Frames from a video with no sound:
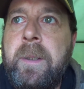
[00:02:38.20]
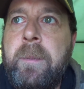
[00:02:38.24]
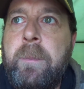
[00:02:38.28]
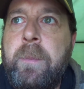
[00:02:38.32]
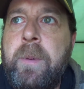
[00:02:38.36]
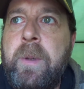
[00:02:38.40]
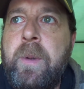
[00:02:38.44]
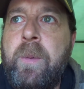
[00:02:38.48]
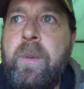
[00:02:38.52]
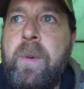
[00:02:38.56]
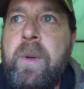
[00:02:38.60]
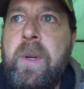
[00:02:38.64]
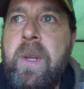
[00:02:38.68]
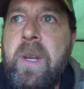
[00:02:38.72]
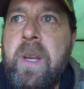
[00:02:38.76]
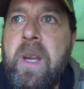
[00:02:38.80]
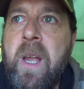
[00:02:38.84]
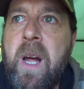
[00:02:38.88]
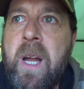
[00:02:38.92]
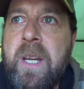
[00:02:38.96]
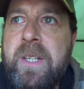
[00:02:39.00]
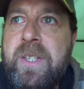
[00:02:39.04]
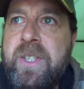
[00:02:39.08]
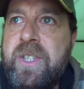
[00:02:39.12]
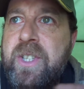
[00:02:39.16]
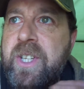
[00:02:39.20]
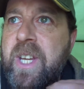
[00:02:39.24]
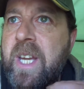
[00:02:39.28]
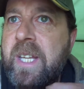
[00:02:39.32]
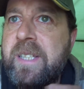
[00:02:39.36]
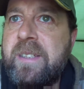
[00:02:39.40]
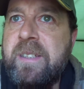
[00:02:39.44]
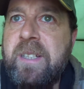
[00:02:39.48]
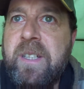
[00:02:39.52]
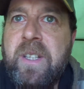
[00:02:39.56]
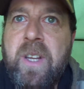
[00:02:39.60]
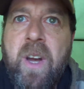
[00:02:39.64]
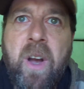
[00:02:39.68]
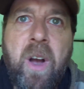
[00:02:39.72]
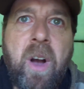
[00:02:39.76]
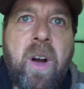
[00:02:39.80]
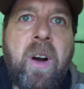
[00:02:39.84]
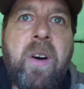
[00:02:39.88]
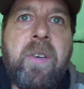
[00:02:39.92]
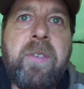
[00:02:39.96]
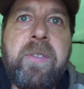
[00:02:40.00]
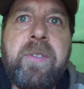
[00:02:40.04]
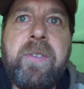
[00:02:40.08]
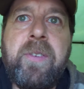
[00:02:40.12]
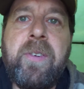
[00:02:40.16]
but it weren't like jetting
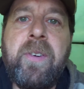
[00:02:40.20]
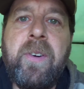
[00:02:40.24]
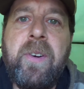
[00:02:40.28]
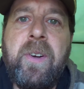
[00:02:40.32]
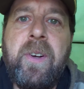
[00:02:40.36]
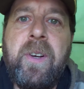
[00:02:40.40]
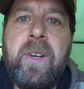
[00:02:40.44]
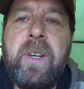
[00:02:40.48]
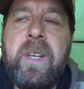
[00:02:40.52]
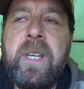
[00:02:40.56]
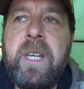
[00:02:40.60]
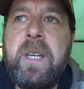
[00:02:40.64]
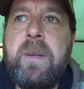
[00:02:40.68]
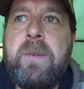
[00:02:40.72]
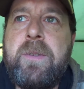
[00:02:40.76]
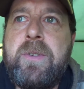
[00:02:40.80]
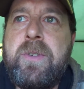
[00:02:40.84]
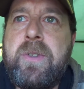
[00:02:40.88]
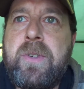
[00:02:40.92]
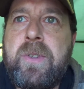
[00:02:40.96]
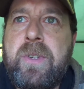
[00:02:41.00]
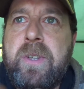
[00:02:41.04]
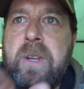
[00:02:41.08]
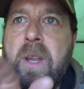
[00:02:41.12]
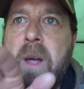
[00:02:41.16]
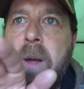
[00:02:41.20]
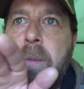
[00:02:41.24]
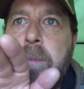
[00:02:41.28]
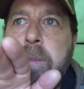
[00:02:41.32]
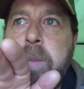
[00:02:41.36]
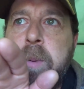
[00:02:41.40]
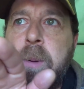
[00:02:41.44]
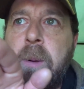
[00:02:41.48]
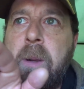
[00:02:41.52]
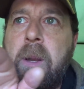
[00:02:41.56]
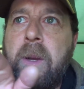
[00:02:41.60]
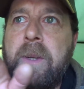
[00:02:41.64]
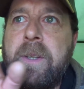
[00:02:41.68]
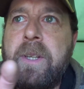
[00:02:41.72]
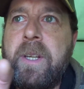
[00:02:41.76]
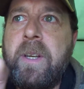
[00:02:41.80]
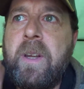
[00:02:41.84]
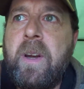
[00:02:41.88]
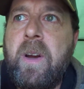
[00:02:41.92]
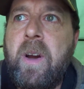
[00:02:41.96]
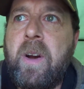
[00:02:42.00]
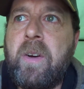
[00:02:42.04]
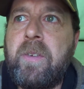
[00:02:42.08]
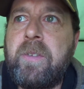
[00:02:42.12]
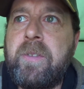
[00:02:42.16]
off, it was just like plodding
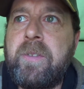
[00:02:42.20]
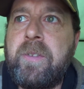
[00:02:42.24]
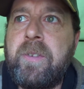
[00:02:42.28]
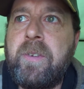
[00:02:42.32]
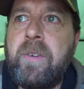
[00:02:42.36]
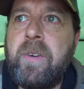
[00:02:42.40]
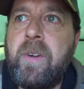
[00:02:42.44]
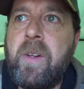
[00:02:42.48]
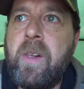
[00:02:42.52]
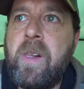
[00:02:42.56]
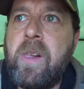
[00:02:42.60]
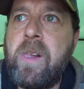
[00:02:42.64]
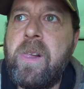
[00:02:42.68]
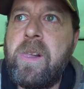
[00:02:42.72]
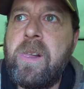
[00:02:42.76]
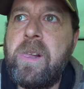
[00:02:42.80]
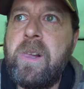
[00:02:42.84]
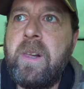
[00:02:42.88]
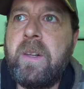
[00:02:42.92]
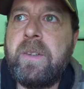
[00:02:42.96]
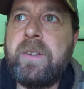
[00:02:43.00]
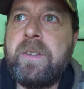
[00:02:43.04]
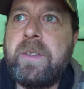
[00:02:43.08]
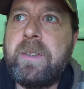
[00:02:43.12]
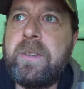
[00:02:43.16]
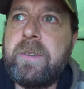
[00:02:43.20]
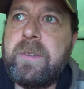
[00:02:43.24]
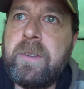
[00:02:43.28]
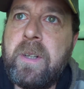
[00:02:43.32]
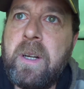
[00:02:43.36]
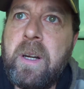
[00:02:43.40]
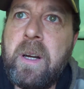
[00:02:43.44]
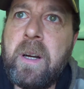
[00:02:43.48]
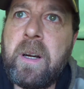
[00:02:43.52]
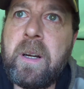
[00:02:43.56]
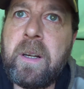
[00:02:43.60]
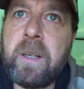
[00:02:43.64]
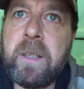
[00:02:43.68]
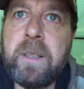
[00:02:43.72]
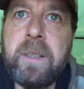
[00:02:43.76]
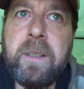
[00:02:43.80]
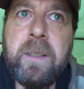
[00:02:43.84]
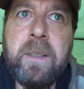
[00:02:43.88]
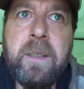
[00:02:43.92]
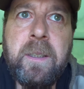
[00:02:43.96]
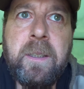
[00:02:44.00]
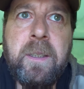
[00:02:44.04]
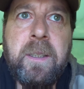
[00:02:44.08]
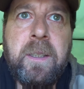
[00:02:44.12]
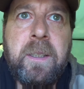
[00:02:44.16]
off to the right.
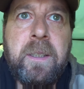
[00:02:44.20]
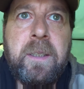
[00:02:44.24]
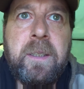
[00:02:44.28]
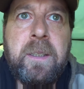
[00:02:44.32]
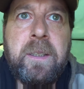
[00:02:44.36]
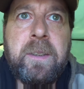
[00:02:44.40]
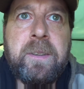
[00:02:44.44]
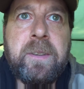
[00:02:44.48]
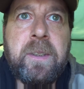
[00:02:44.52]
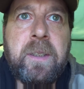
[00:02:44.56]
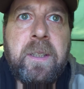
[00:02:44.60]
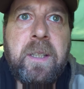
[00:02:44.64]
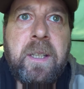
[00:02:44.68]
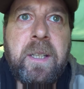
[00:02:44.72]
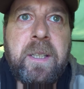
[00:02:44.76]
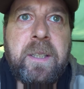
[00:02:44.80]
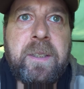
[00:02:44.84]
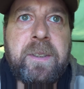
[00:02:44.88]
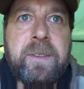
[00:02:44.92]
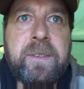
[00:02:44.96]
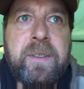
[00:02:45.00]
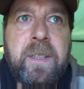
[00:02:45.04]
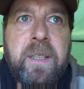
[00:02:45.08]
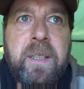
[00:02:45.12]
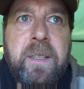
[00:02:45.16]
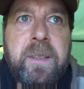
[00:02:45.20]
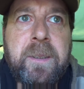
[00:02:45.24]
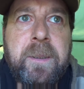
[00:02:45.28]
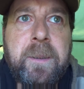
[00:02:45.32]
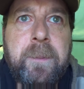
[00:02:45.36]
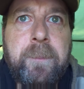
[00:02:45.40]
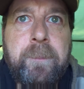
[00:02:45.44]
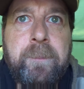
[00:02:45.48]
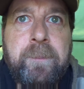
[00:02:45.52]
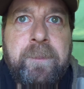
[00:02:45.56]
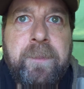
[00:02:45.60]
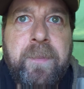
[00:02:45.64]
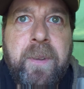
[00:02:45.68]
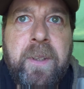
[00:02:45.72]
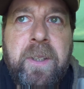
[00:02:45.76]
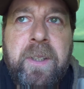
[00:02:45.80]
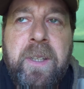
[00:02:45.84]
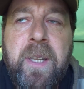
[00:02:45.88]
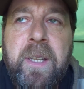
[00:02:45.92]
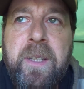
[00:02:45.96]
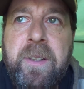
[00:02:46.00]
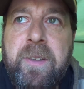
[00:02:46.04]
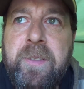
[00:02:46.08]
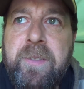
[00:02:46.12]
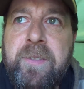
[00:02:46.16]
So like I say, and
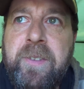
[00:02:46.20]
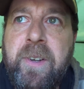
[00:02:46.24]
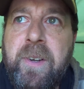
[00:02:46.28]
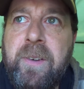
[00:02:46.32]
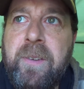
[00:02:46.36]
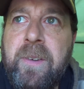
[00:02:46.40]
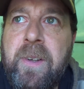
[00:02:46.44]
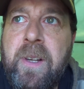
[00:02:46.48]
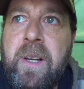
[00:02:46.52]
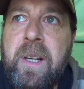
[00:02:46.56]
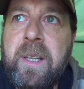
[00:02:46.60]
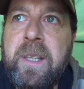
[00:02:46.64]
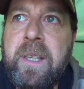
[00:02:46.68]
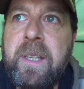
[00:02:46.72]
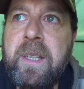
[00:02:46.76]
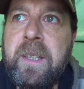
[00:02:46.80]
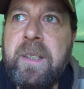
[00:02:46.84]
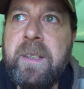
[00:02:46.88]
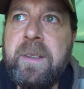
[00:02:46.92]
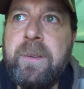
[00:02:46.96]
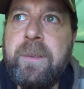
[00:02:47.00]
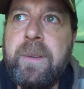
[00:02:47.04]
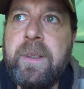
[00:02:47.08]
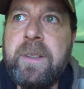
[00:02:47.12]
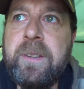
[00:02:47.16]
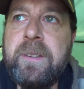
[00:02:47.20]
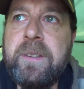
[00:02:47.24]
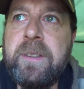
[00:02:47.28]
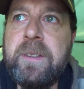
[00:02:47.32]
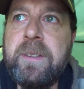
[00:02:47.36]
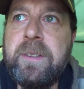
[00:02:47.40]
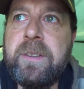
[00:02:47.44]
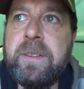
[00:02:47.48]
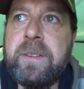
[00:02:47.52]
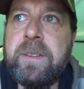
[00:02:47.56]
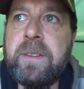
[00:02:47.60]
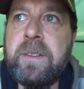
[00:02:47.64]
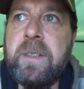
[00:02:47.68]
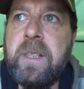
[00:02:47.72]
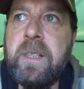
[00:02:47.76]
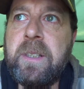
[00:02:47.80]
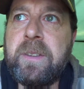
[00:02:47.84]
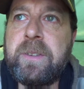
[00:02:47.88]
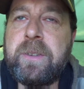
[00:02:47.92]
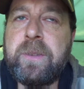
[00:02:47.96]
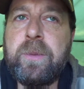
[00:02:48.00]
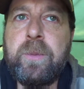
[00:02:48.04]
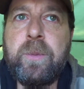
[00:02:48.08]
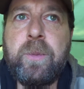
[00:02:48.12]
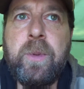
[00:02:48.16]
then it felt like it went into like
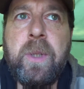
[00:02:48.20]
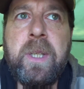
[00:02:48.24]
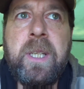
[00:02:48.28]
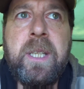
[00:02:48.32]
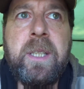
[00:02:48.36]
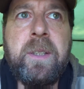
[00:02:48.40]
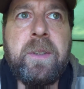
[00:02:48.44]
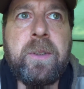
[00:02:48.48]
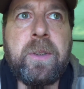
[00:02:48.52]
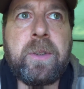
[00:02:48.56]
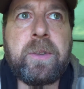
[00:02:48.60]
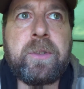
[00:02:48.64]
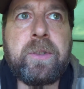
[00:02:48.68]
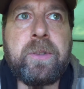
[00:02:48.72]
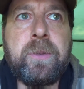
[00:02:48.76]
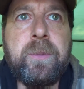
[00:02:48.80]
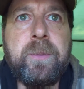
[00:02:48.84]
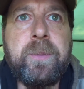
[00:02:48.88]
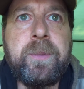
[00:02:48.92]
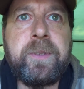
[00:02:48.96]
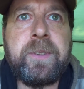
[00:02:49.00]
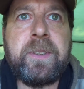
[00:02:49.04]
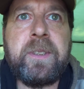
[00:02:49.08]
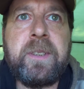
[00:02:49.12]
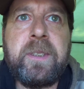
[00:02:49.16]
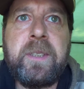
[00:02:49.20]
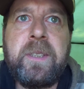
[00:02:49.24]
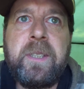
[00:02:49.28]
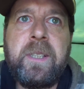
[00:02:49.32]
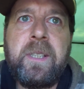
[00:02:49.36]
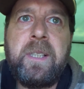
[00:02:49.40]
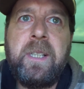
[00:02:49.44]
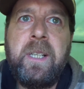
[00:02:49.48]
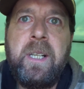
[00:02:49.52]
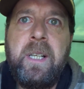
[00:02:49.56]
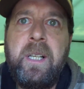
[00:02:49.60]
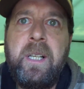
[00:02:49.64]
some weed or something, and I